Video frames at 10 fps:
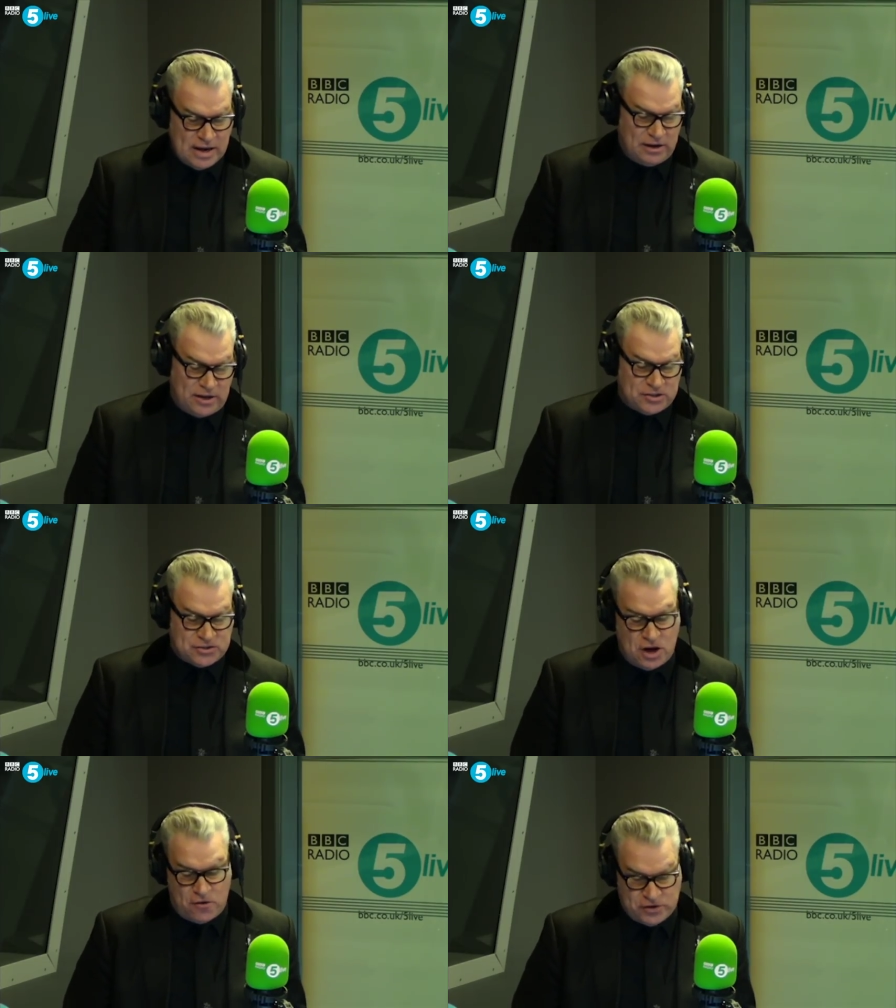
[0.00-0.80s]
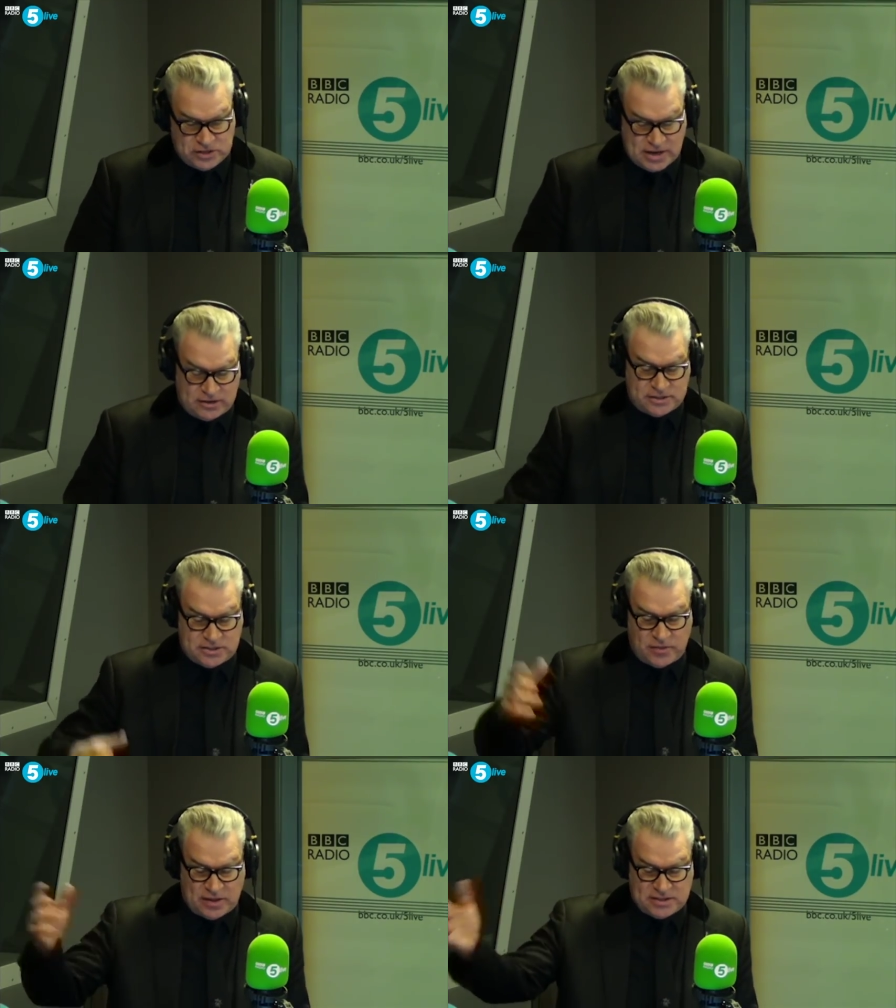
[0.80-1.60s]
and like a staff in his hand. I
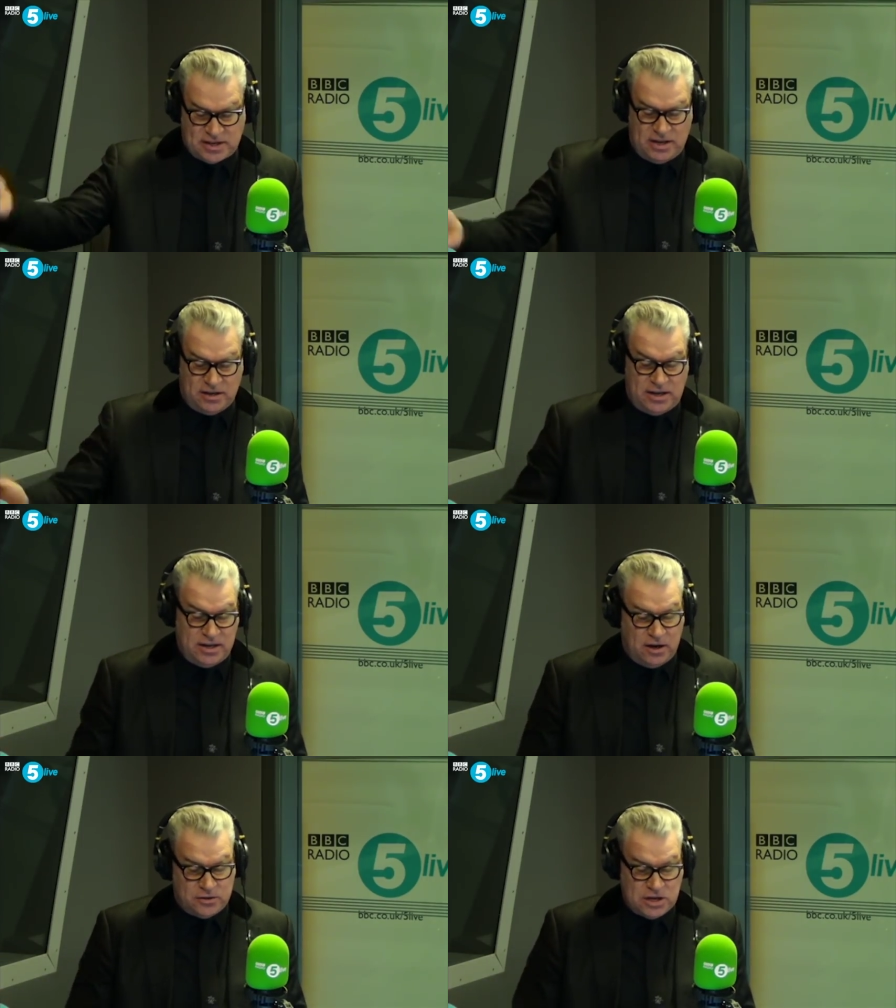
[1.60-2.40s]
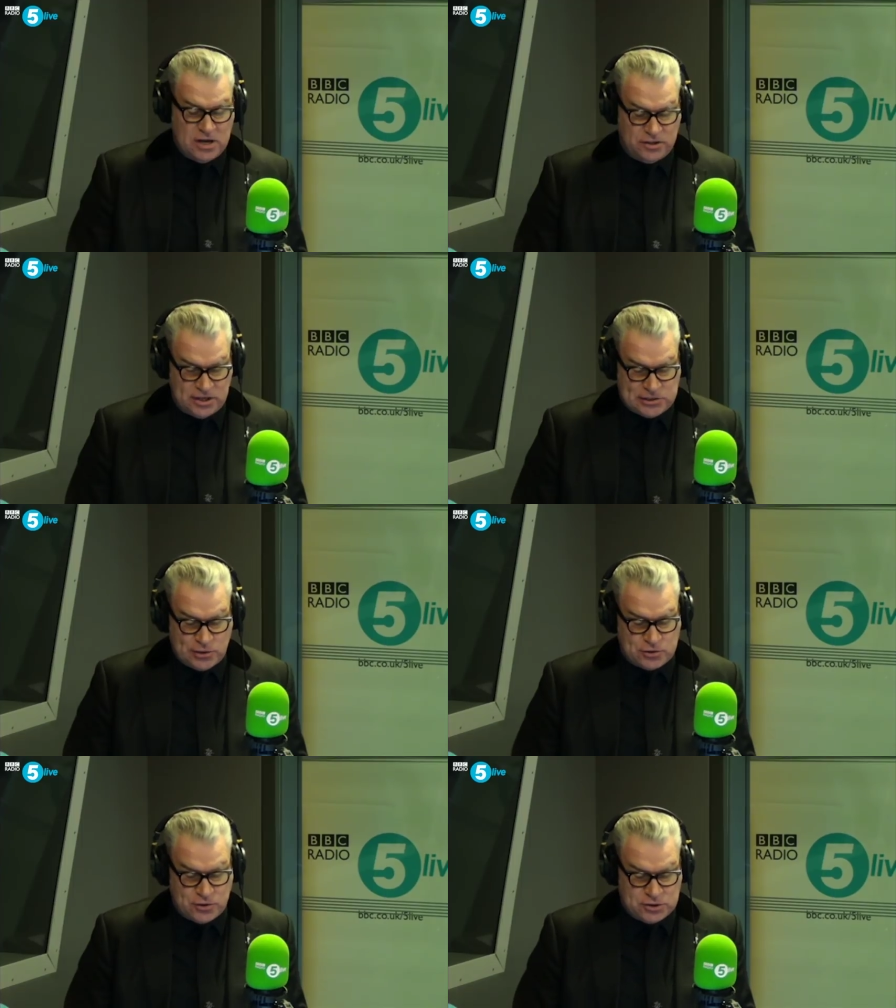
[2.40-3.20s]
sent that to Gaghan and he goes, This
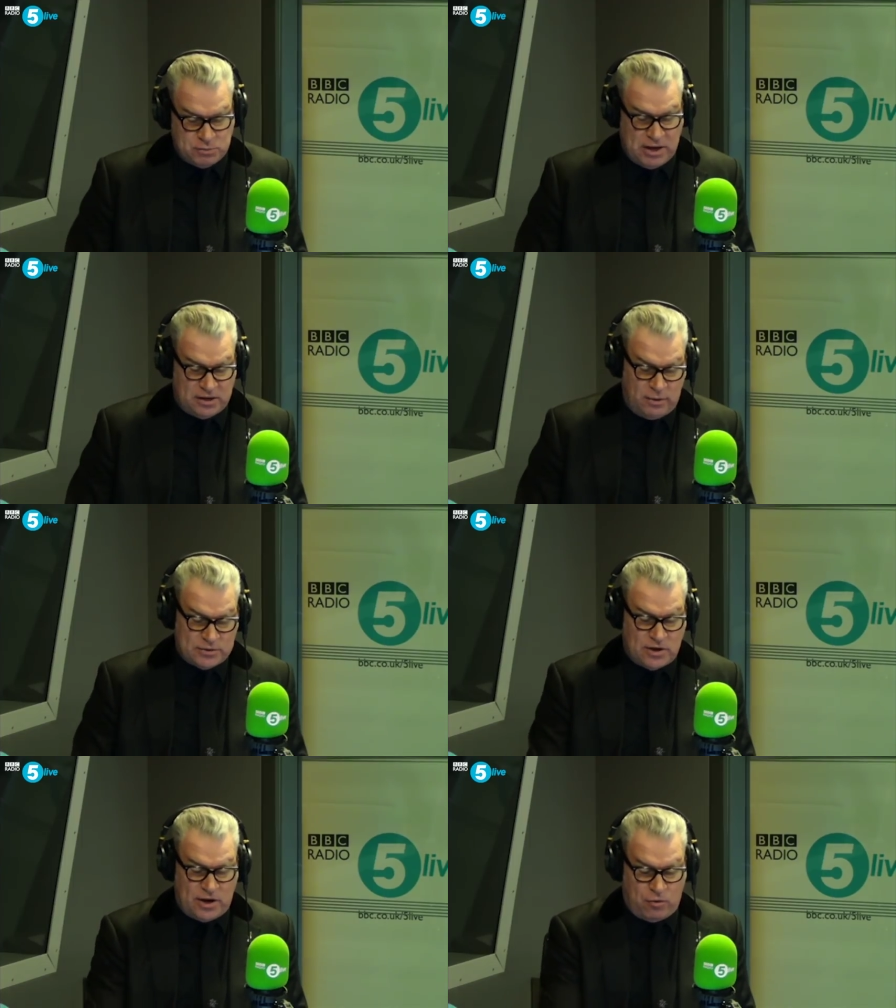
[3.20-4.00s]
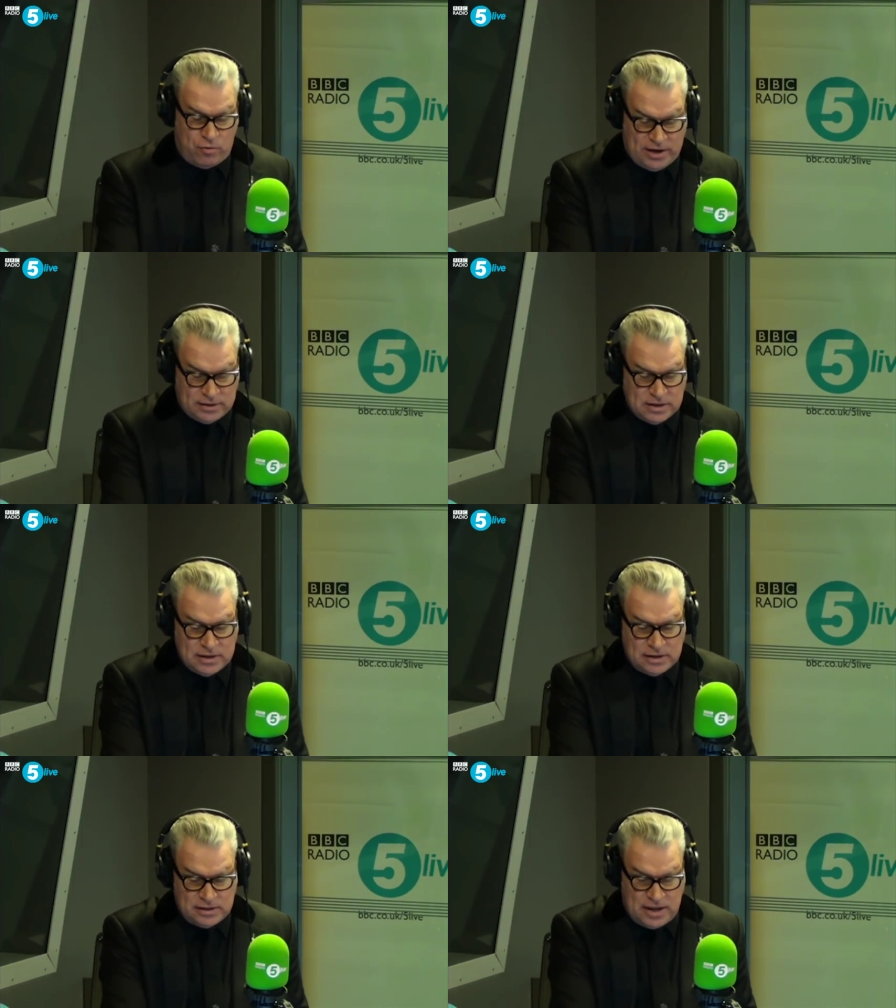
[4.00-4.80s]
looks good to me. And I was like, Great,
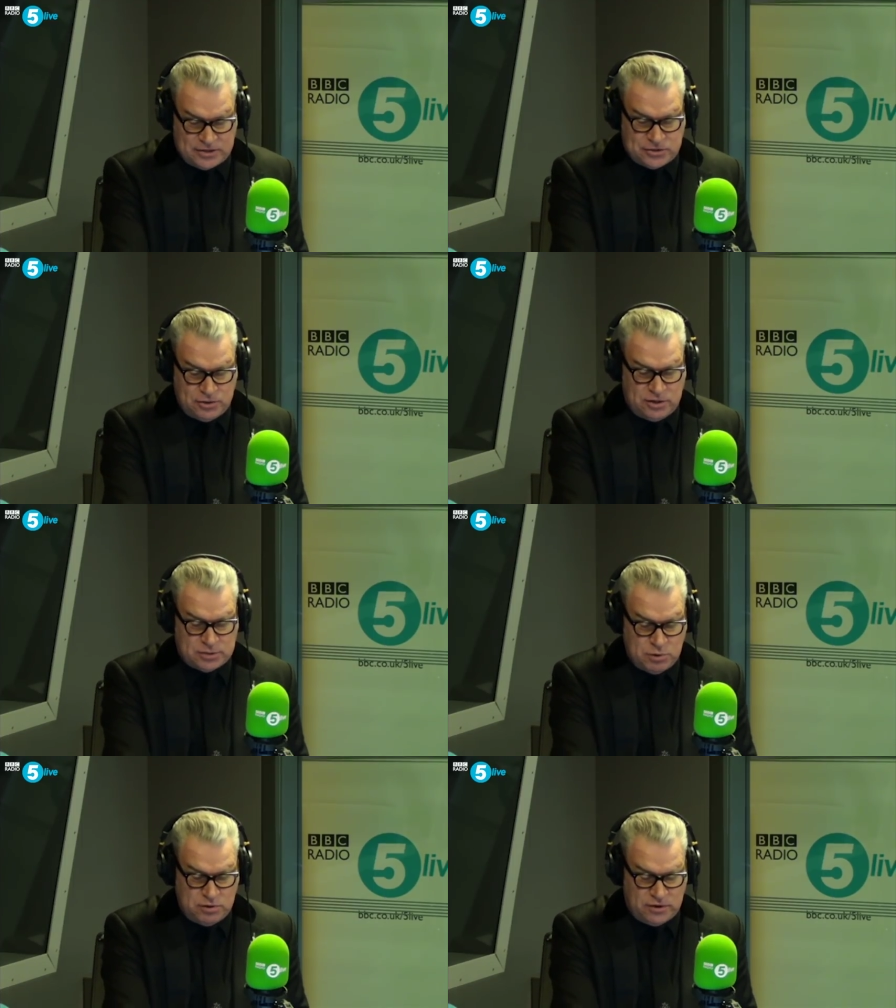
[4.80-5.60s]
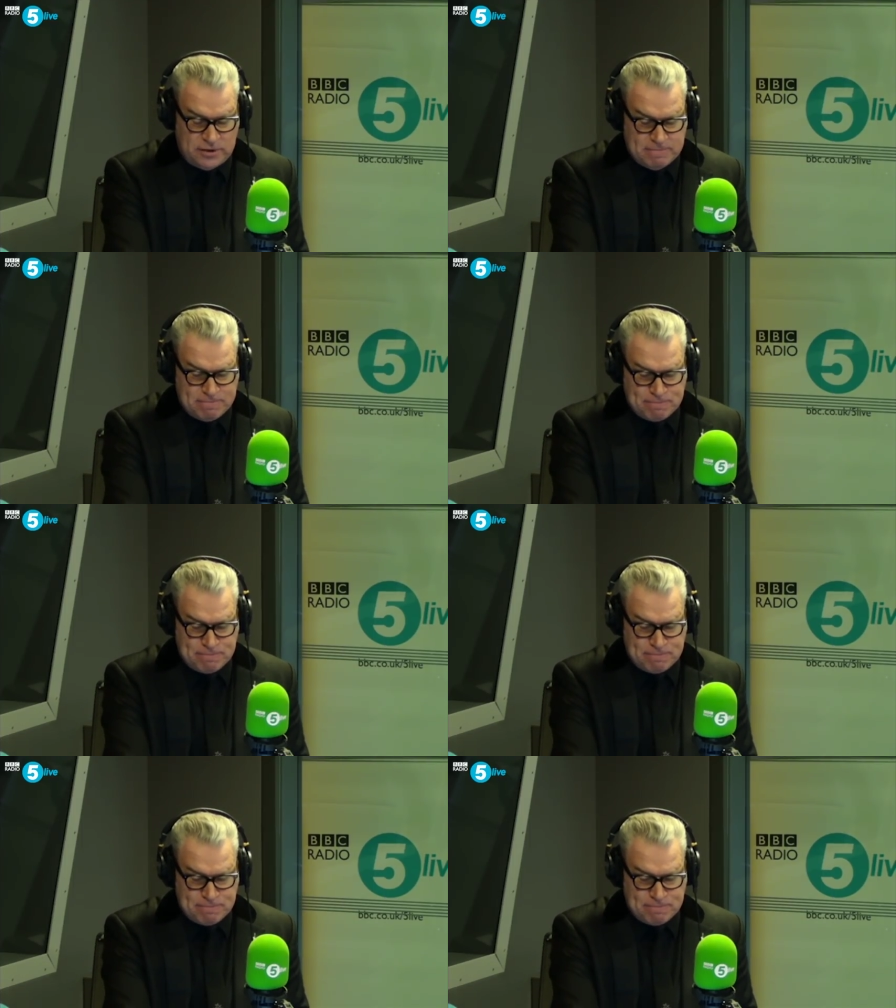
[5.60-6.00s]
let's do this movie.